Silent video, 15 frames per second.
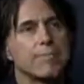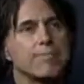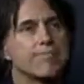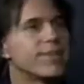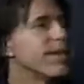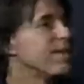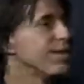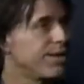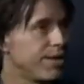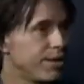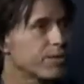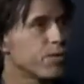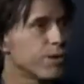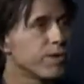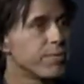then
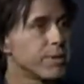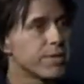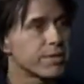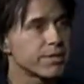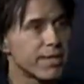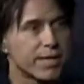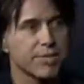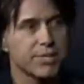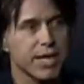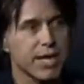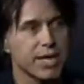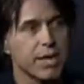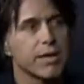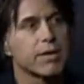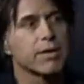it's going to be a slave state
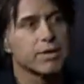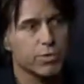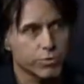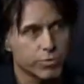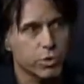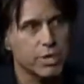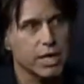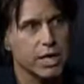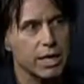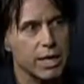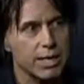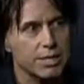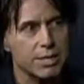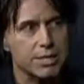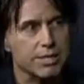here. The ruling
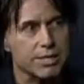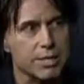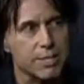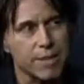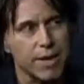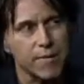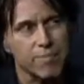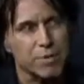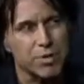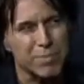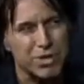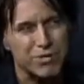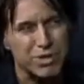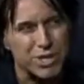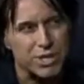class doesn't seem to have too
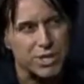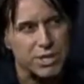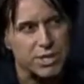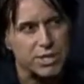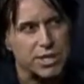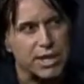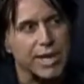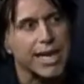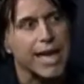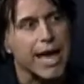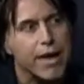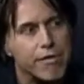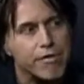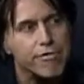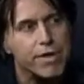much resistance. They're getting
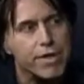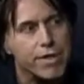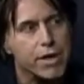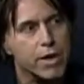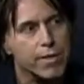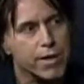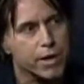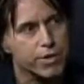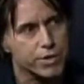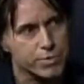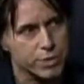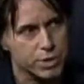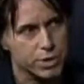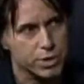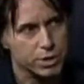everything on their
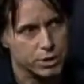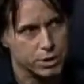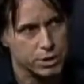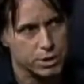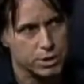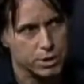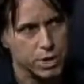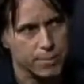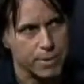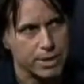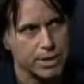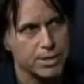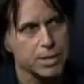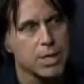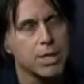Christmas shopping
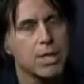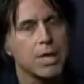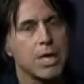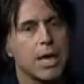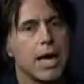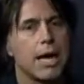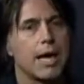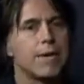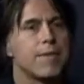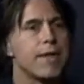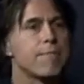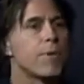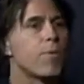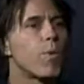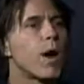list, and they've
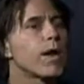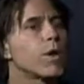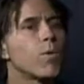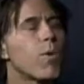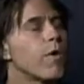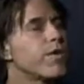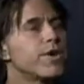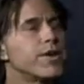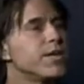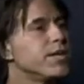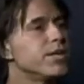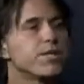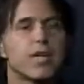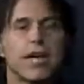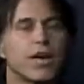been wanting
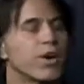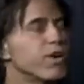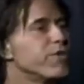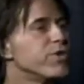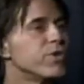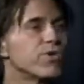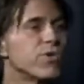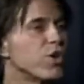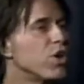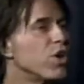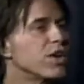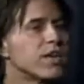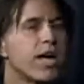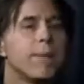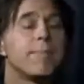quarantines and curfews for a
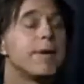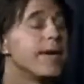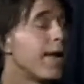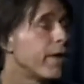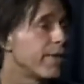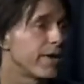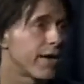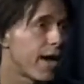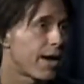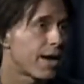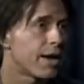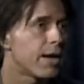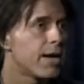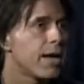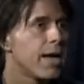long time. Now they got
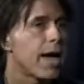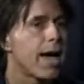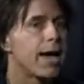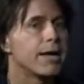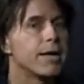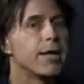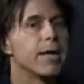it. And